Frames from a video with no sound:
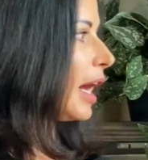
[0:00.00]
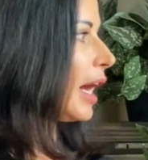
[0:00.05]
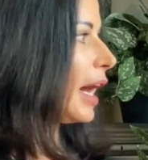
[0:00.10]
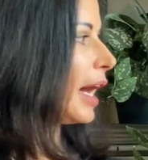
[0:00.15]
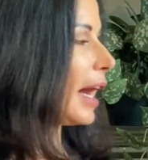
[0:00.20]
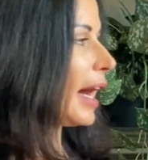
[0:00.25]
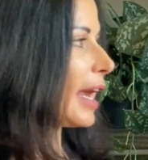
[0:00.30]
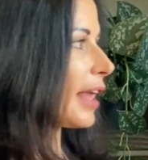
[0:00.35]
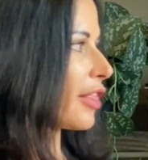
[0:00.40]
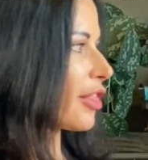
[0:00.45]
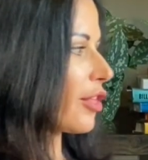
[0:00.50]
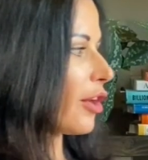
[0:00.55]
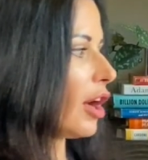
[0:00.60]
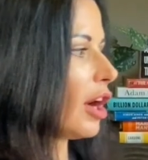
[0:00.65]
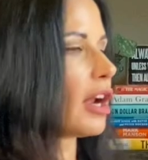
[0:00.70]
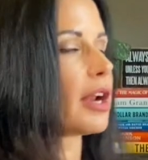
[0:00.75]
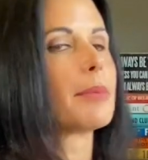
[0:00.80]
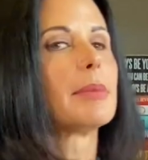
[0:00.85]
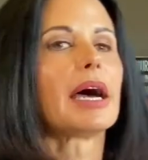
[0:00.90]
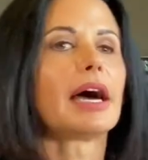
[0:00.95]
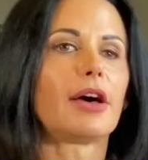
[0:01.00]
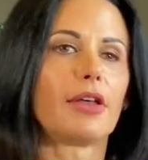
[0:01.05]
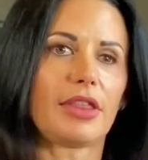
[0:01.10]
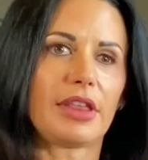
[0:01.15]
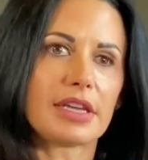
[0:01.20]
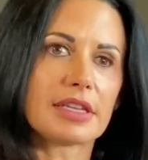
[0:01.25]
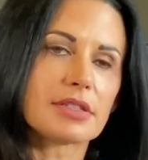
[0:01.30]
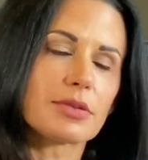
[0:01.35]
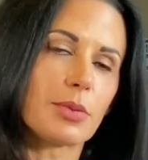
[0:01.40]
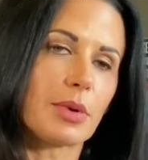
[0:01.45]
I thought about
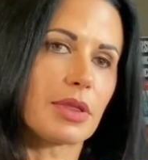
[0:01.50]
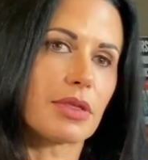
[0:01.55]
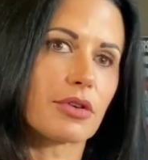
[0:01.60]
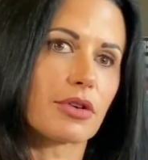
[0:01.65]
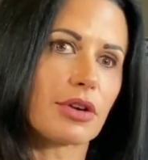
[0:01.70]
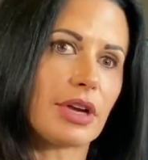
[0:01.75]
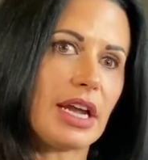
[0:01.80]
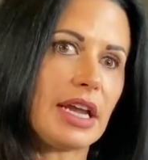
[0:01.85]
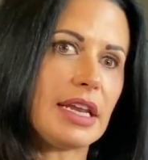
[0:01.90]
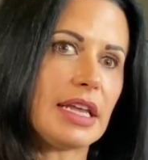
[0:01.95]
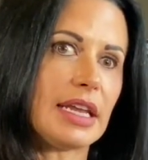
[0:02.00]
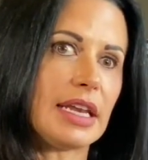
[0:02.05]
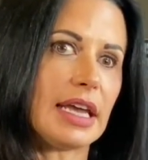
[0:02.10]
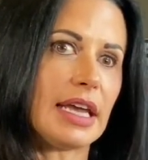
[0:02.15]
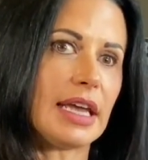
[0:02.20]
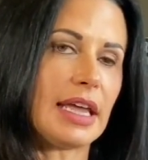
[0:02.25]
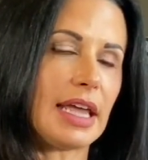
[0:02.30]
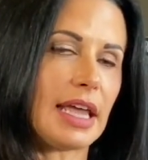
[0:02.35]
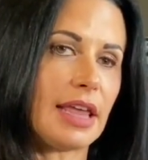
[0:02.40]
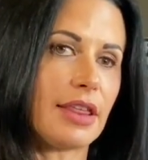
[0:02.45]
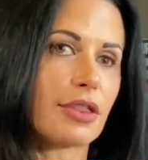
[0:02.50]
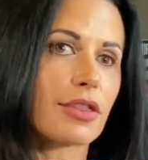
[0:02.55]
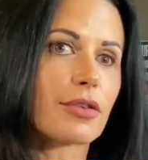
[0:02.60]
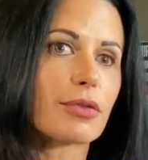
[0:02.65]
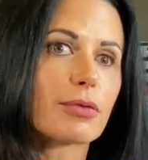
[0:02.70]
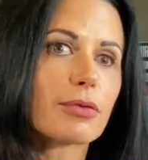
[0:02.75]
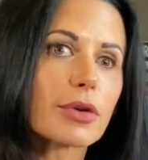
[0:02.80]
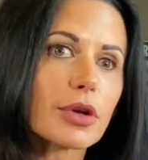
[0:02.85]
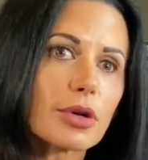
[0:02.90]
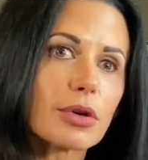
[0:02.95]
this with creating it, and
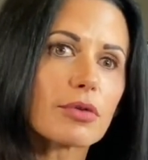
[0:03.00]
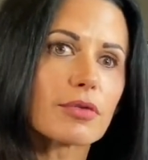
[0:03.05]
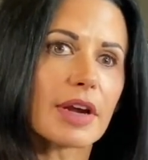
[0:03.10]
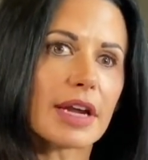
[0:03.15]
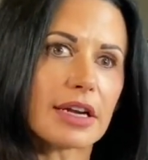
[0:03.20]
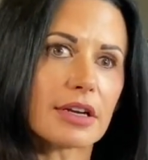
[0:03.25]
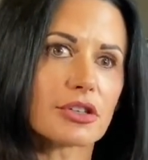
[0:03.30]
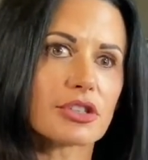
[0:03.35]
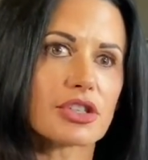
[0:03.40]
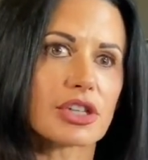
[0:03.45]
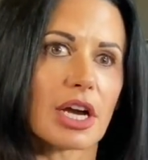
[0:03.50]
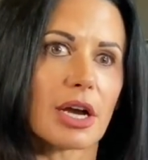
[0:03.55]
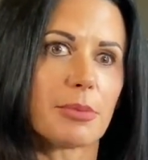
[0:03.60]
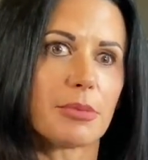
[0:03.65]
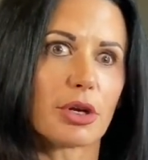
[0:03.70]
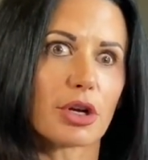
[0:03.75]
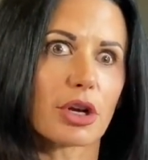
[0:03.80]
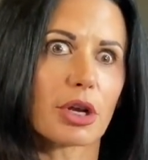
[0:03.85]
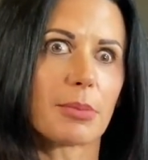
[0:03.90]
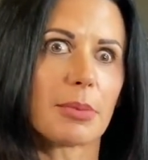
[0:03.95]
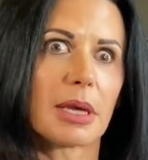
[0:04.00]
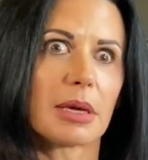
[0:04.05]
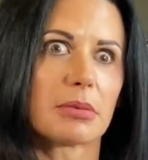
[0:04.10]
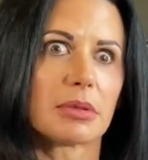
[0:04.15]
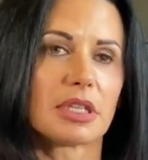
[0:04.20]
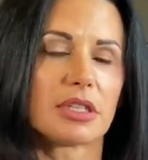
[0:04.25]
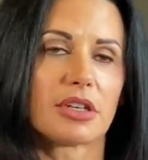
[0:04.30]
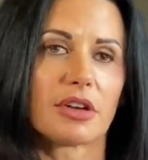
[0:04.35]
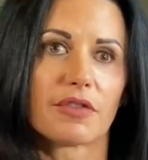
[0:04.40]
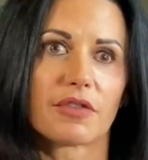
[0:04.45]
through ReinerStop, you're going to be able
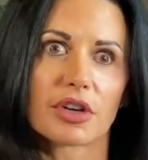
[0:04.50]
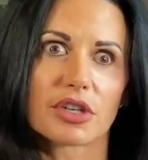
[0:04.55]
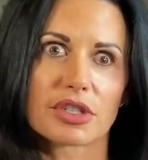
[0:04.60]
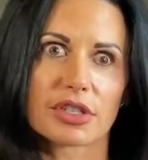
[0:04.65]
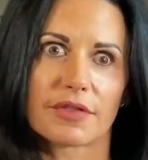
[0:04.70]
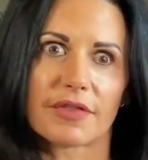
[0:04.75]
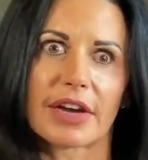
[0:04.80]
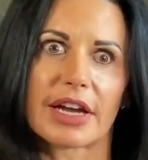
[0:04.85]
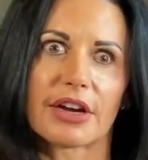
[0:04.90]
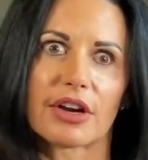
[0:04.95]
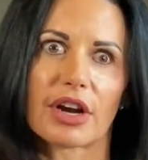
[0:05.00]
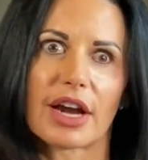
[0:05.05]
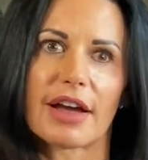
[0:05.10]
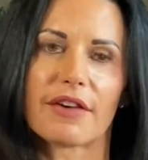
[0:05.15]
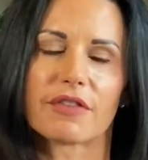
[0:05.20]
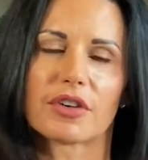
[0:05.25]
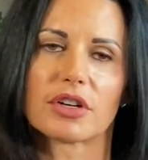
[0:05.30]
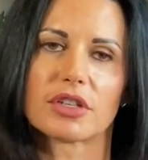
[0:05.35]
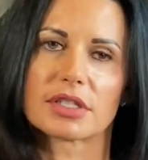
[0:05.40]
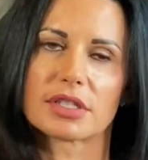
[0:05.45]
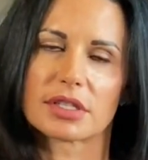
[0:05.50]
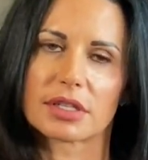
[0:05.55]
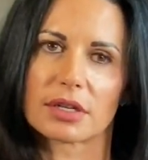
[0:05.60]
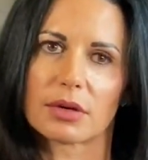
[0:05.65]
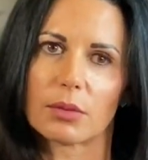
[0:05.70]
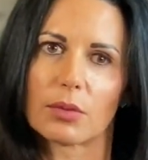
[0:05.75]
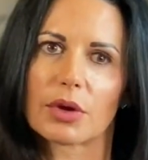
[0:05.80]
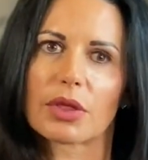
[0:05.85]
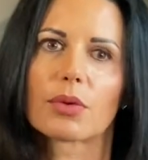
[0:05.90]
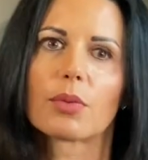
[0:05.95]
to diversify your efforts
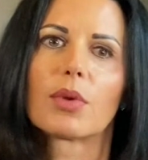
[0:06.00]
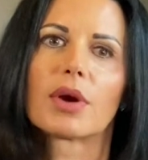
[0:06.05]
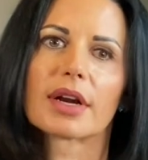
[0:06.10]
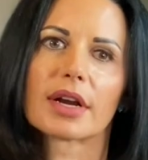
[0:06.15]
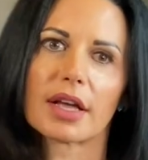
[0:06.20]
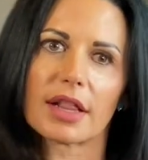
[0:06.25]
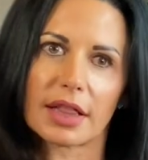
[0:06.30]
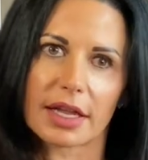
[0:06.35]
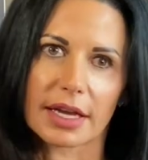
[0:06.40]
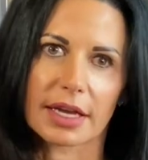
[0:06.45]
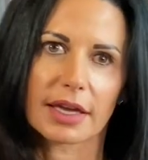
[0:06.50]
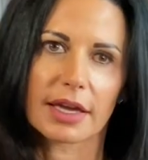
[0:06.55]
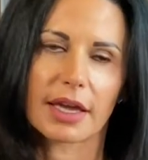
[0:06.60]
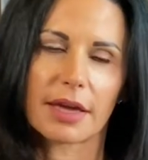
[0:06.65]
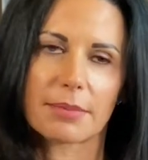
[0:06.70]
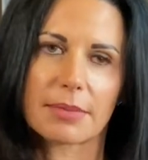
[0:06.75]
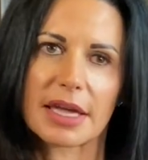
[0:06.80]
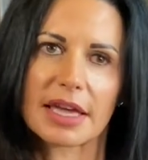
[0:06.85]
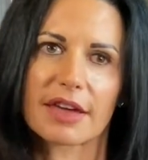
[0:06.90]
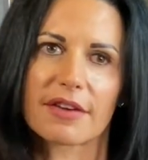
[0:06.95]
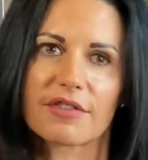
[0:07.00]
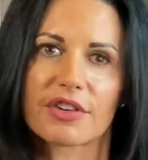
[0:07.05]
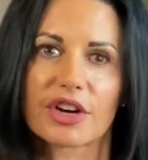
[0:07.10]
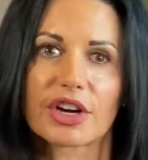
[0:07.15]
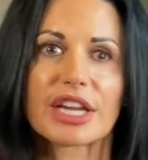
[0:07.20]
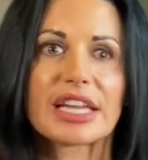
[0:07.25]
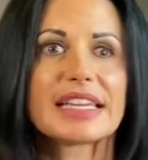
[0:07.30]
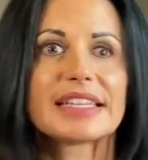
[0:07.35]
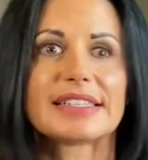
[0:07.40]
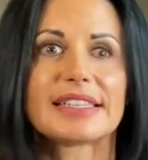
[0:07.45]
with one click and make it
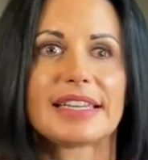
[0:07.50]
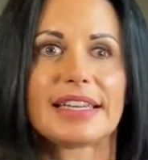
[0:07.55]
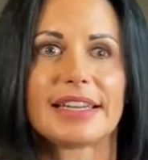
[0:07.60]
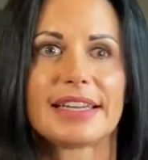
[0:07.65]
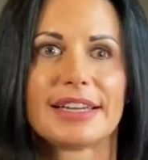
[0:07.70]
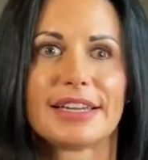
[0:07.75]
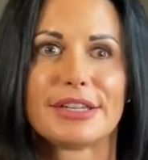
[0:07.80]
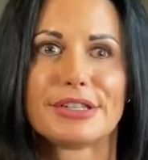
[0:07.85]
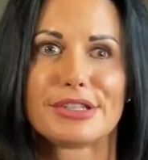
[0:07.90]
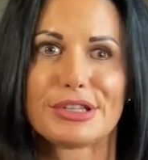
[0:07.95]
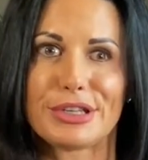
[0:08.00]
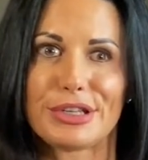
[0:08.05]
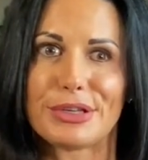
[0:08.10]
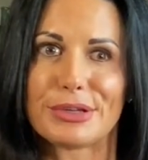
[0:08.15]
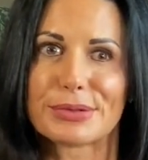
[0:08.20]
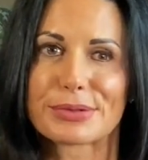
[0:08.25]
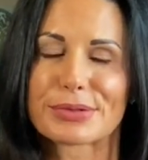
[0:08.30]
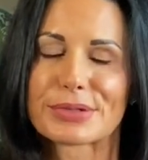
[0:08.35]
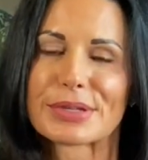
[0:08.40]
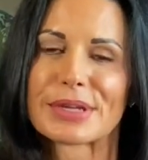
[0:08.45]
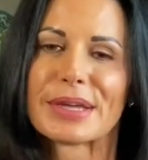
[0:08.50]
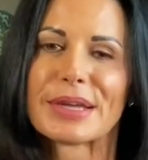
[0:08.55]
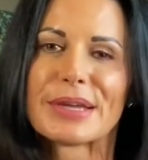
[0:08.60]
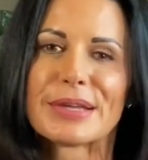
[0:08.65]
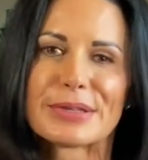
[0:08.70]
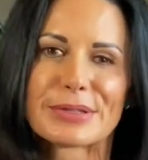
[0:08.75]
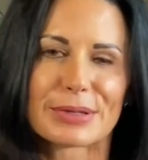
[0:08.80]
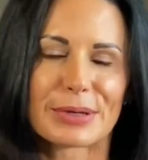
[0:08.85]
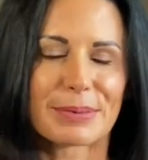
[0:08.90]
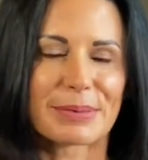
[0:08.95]
very easy to use.
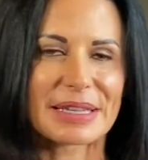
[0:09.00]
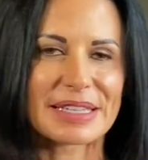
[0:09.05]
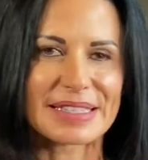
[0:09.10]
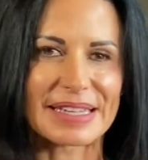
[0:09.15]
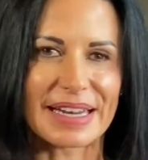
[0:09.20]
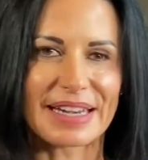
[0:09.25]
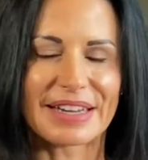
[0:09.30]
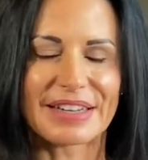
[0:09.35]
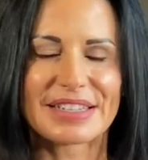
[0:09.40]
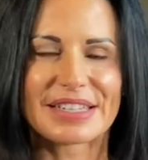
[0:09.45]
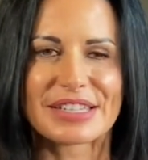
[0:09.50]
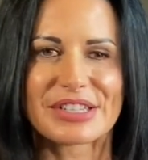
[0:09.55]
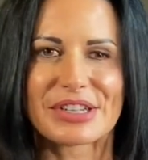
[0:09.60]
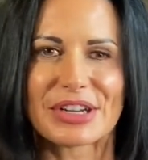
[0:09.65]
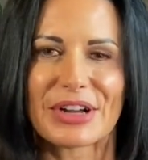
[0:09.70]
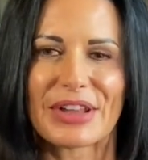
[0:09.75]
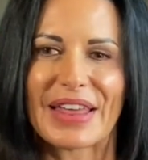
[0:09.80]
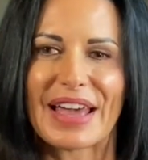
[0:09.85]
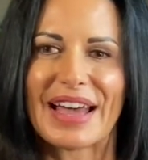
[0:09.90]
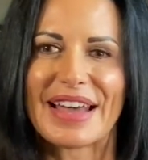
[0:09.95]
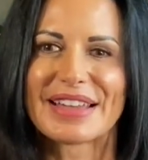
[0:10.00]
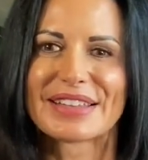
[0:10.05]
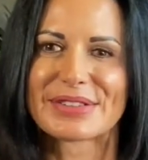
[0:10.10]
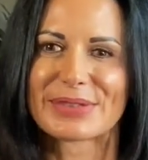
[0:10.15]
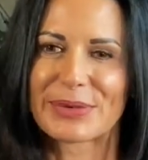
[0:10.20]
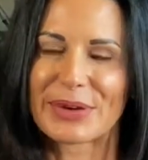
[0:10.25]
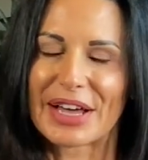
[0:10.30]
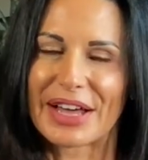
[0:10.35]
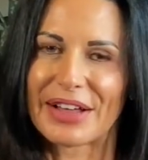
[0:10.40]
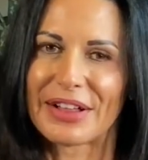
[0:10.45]
So I'm excited to share that as
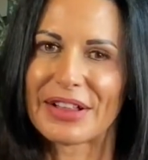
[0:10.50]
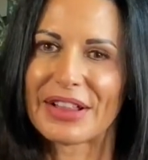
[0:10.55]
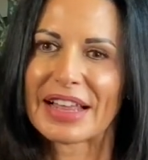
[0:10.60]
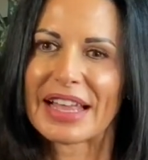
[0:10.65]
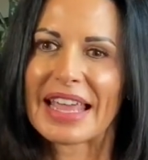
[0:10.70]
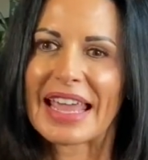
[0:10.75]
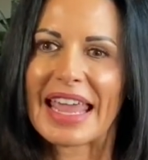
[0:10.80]
well.